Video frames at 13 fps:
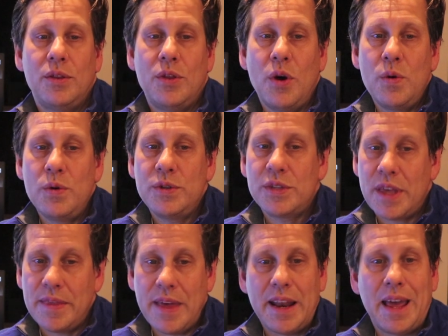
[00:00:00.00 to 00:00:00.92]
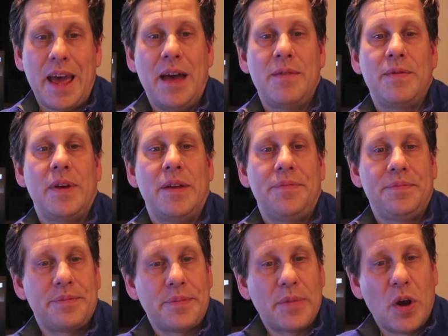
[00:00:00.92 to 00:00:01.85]
Those that have
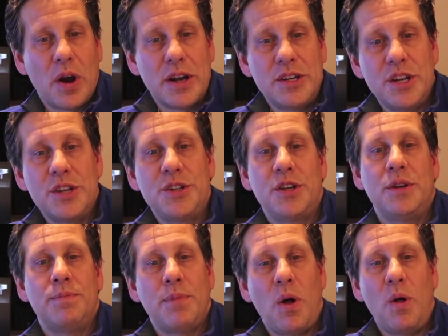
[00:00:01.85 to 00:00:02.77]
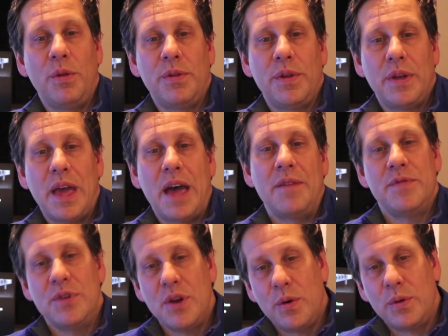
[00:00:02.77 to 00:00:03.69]
auditioned both have
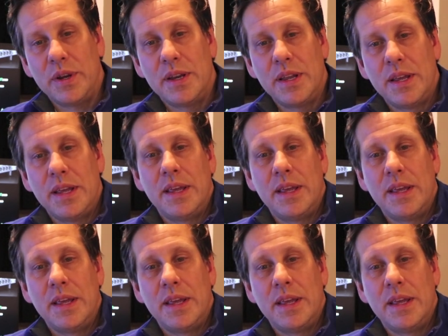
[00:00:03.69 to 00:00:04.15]
noted